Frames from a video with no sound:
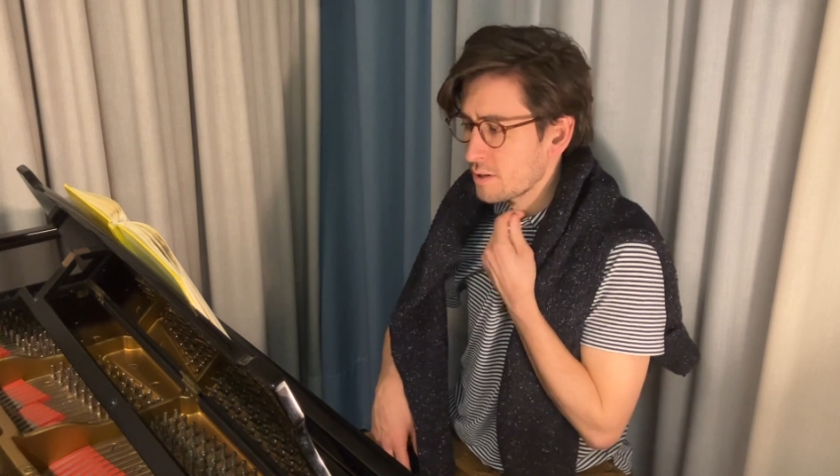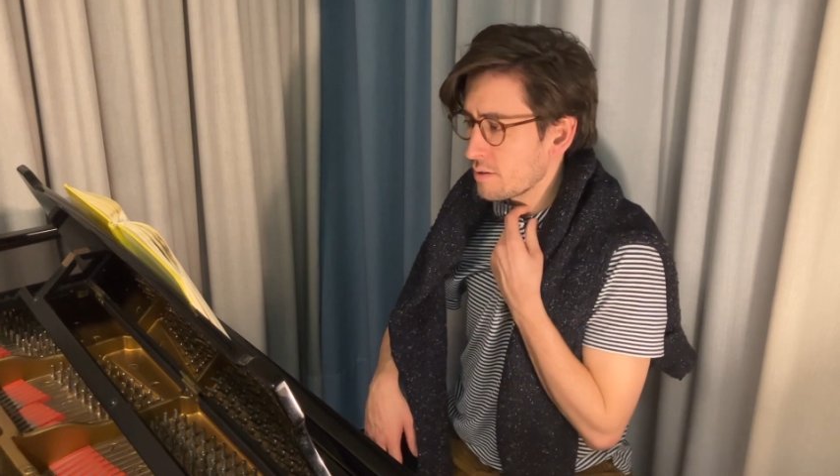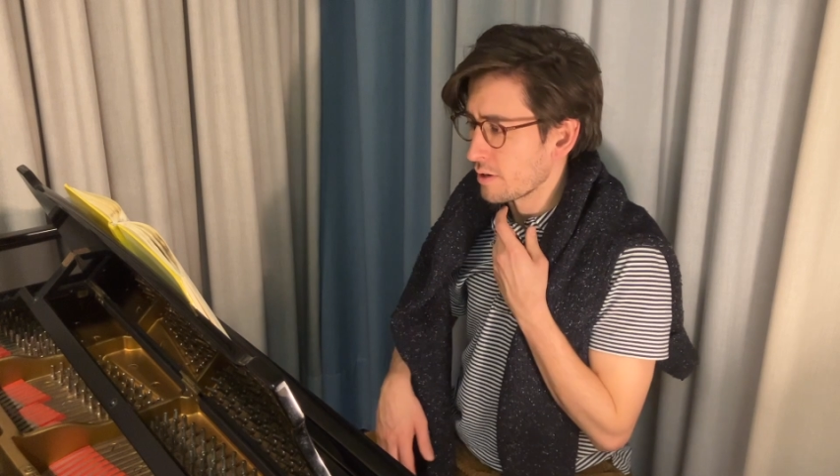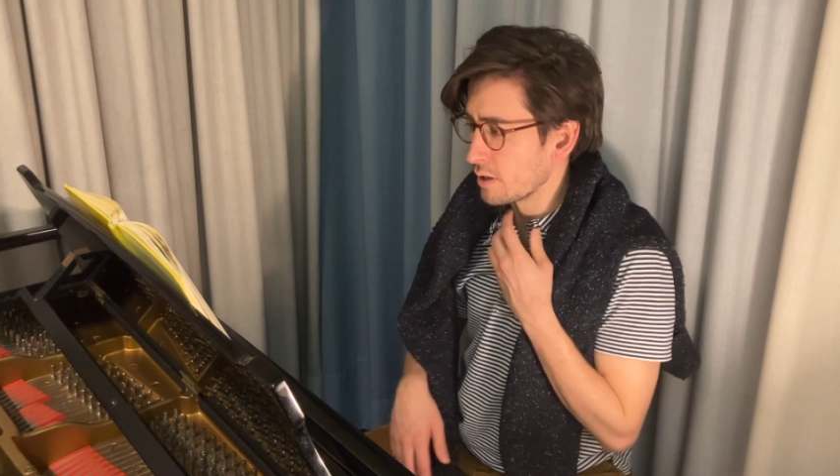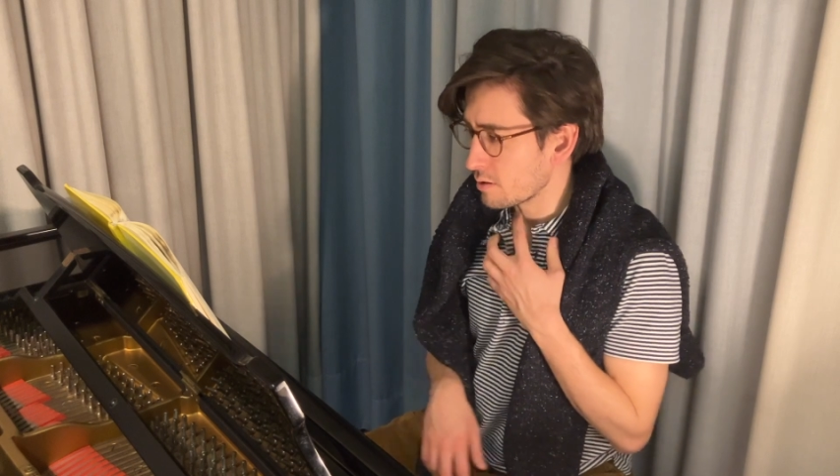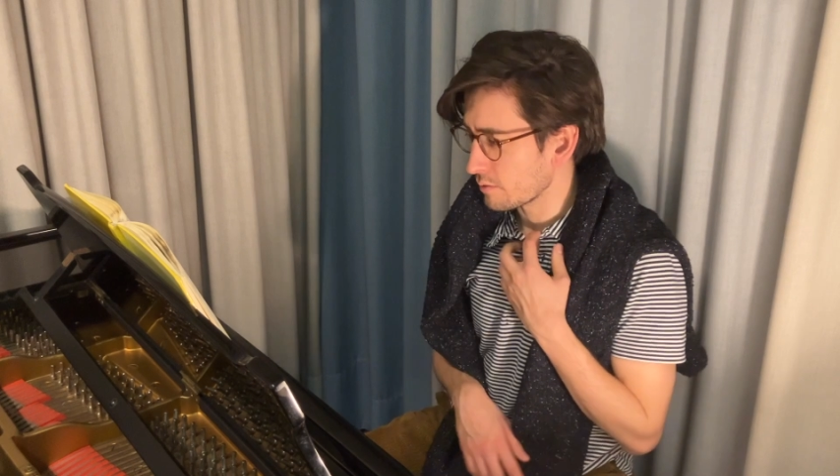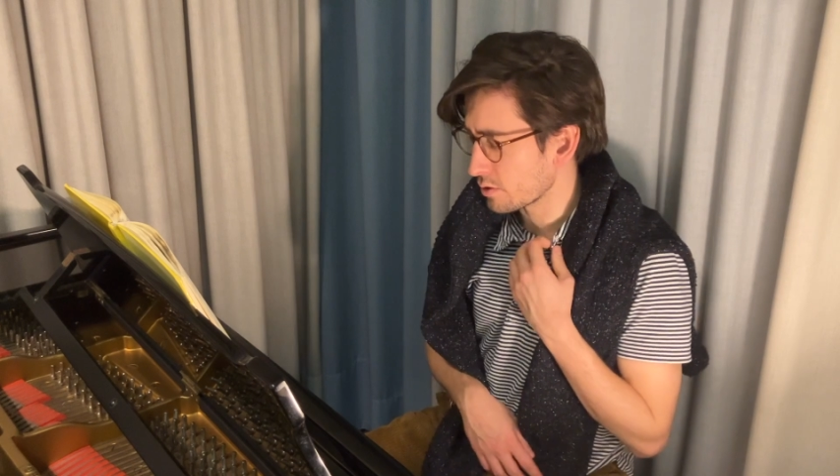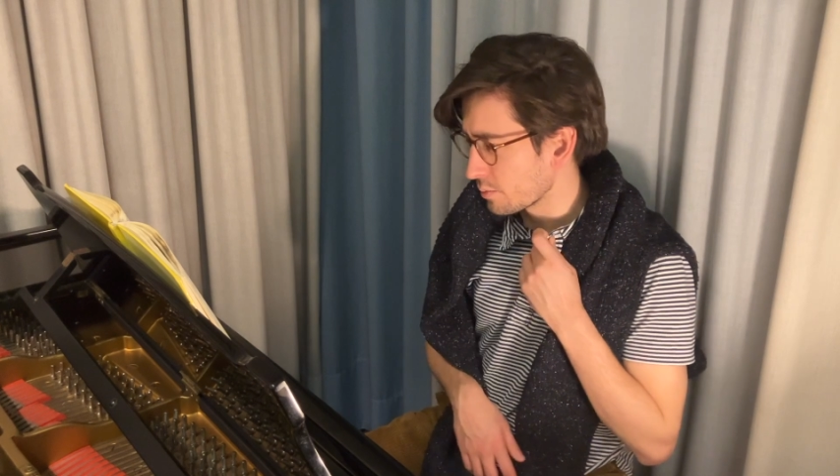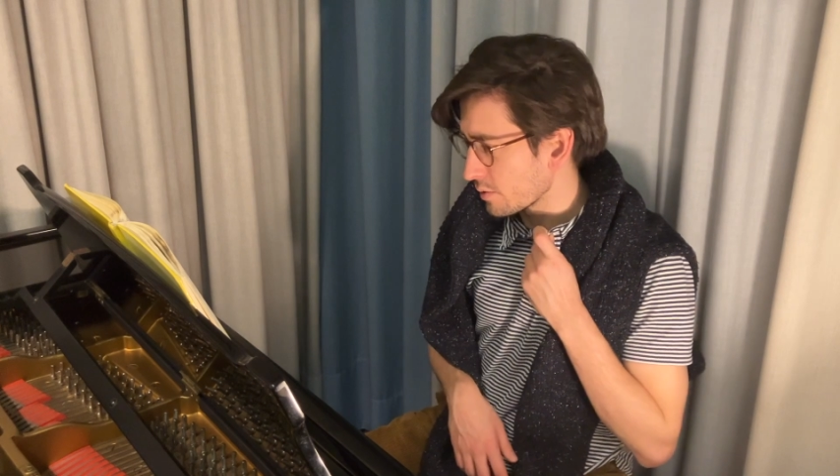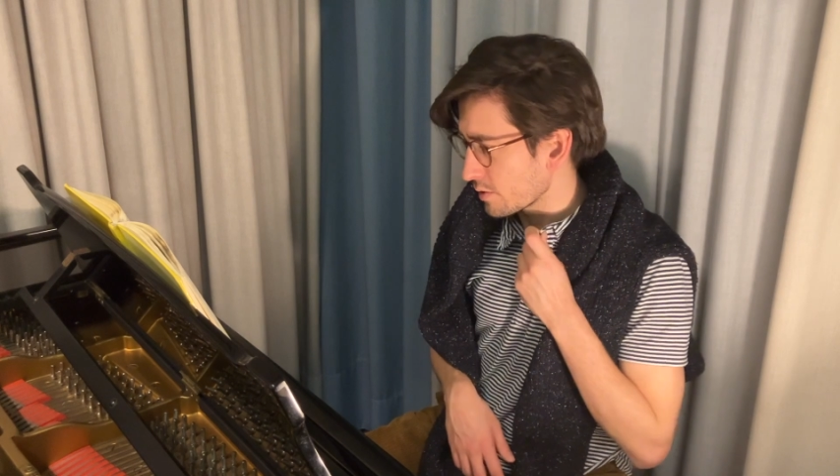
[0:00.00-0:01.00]
of an
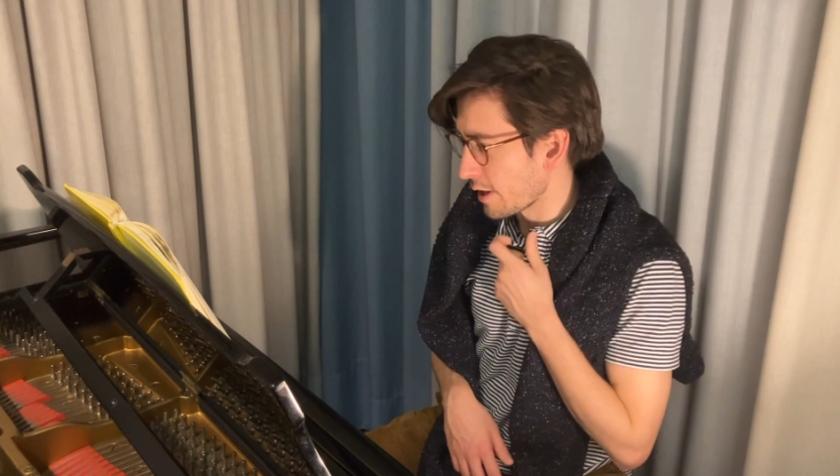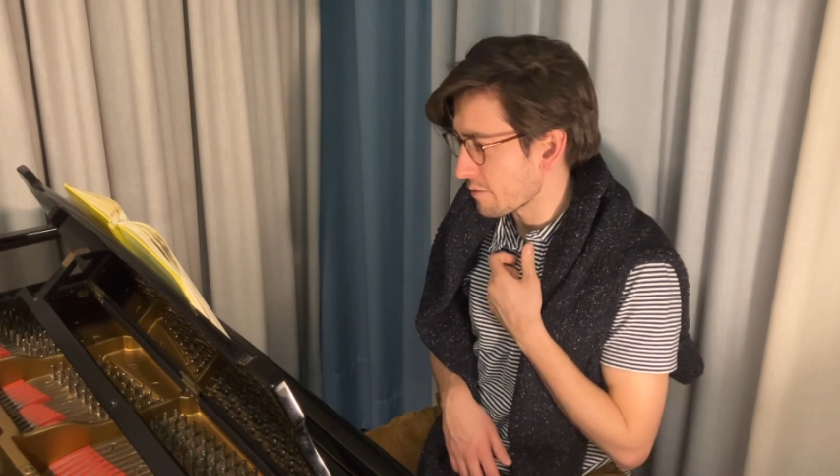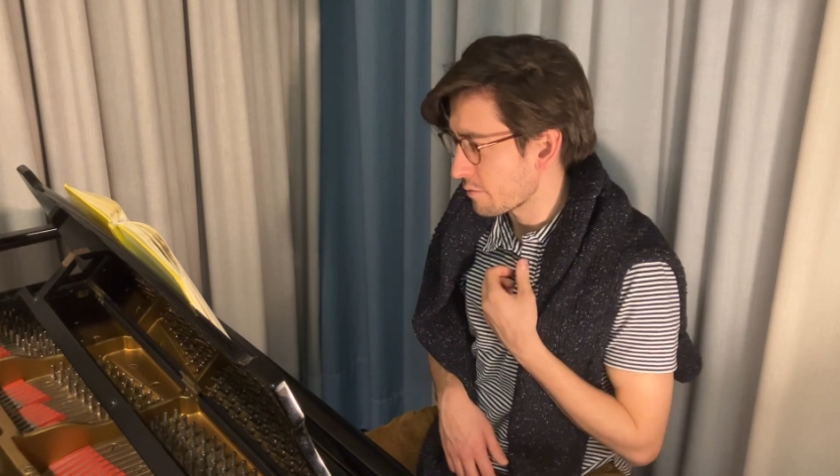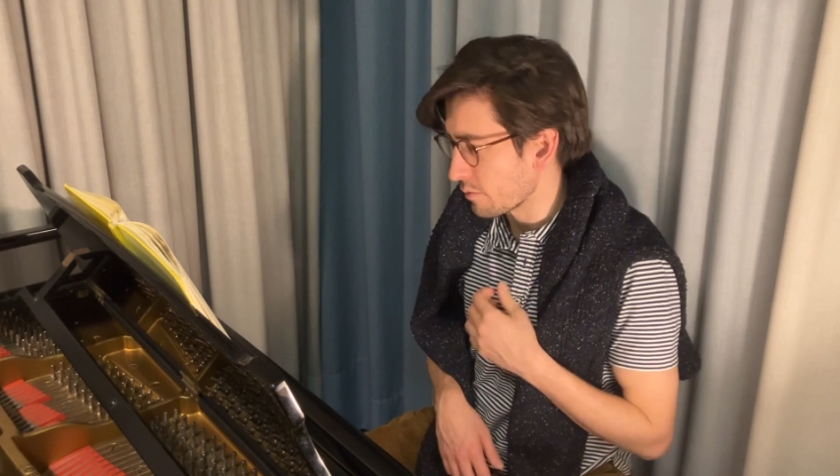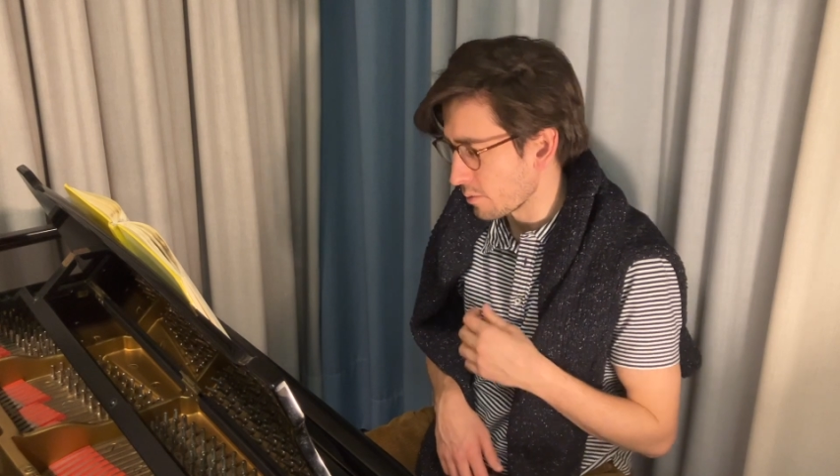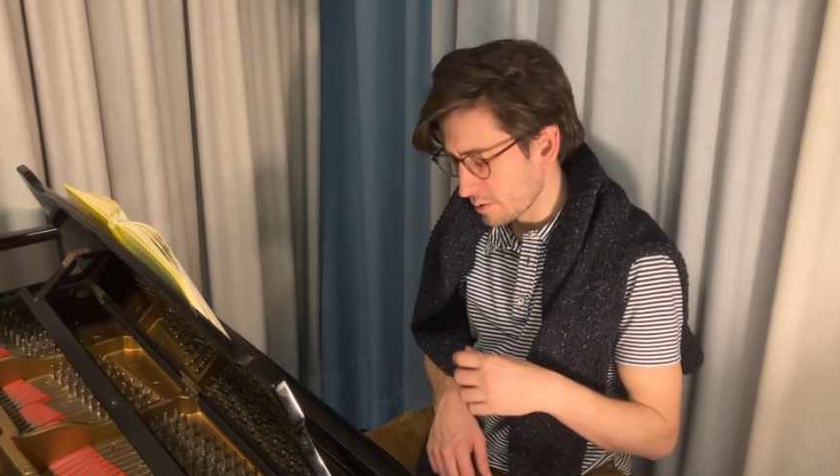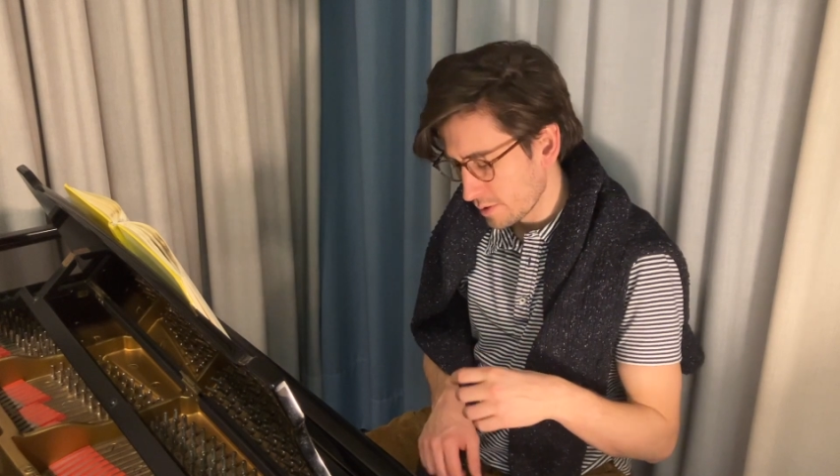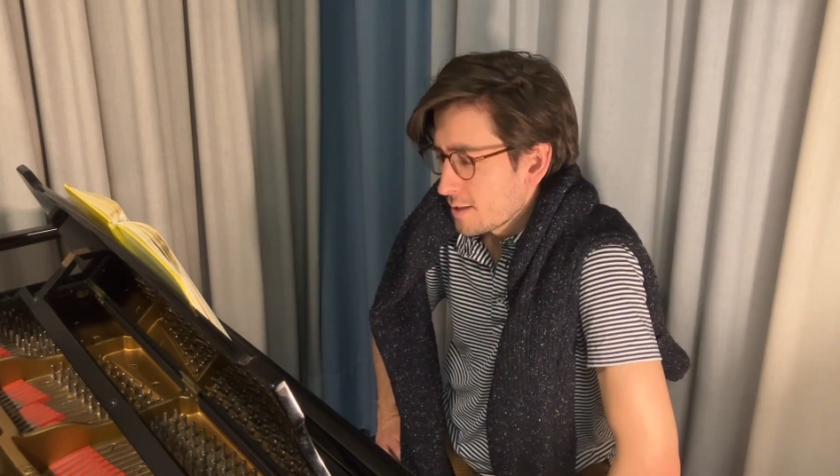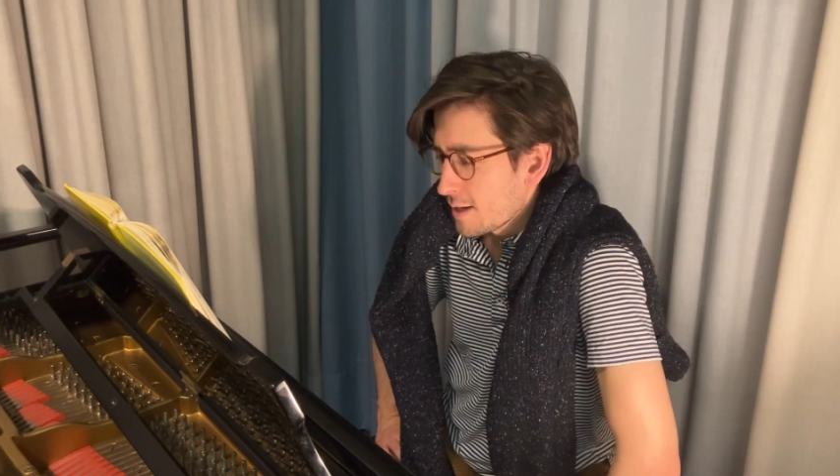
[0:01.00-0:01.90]
individual's life force.